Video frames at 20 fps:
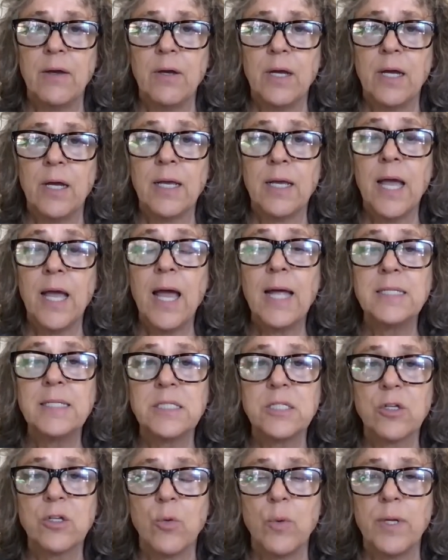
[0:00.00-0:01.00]
a
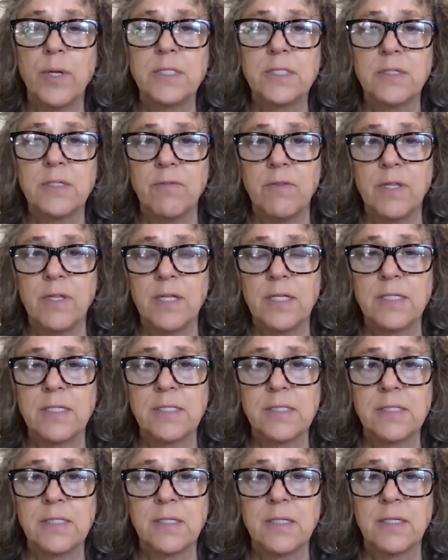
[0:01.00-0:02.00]
consequence of
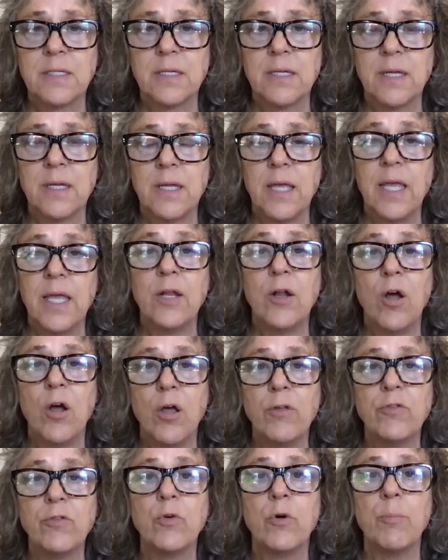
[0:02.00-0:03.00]
this, and
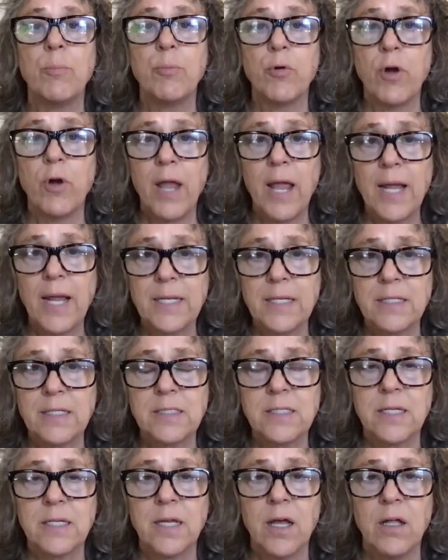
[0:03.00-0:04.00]
also a
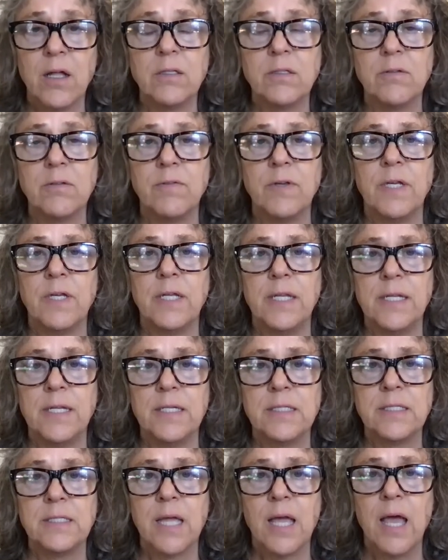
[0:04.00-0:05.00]
practice to cultivate,
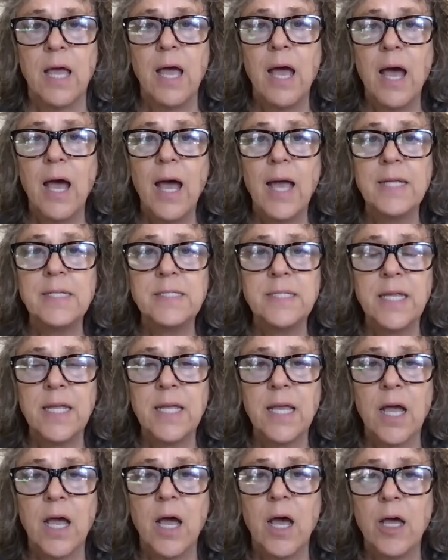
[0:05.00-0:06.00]
is I
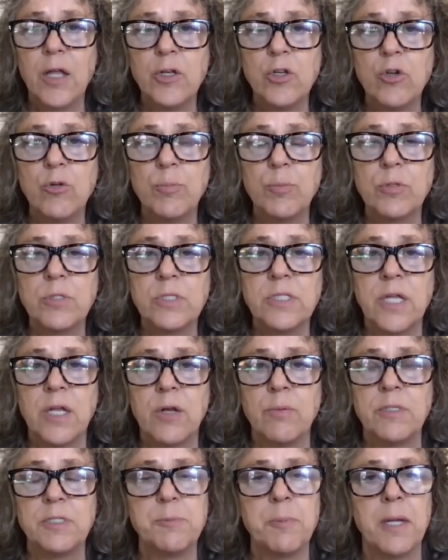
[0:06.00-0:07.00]
take
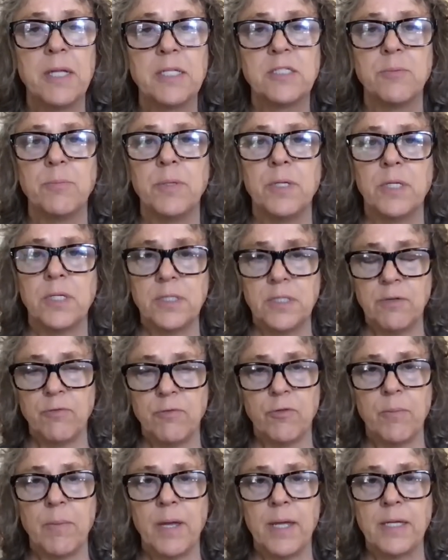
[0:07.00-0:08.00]
100% responsibility
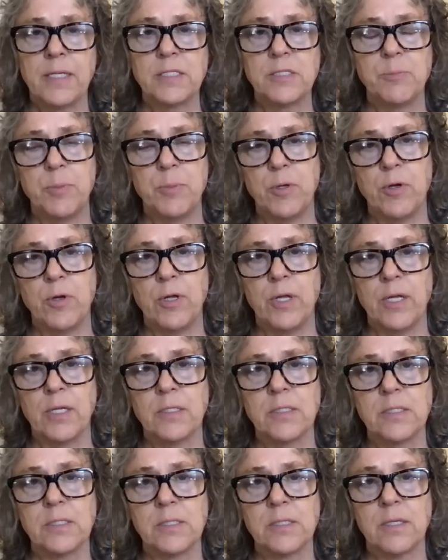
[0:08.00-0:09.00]
for my
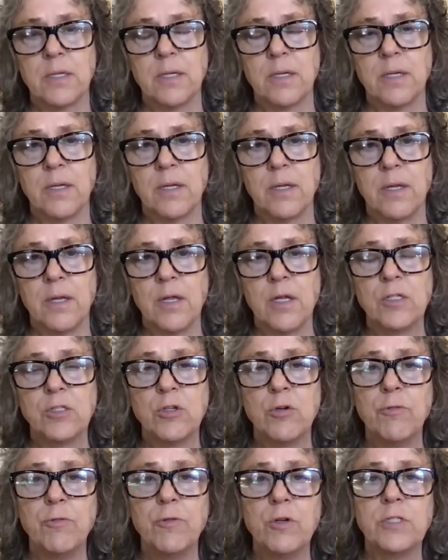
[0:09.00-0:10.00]
experience.
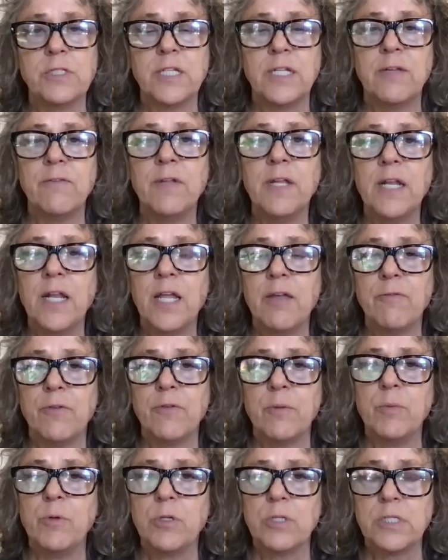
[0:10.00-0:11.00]
So first, living life
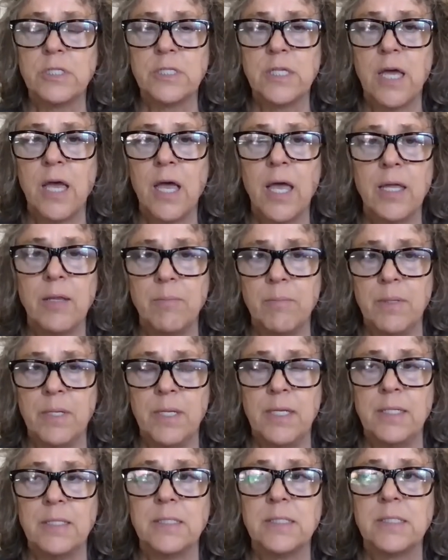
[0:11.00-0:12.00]
from your side
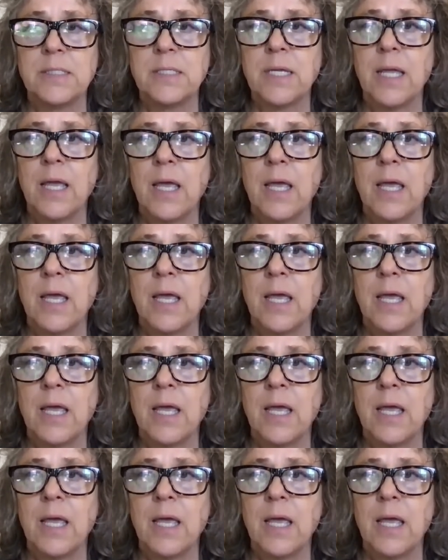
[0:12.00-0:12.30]
means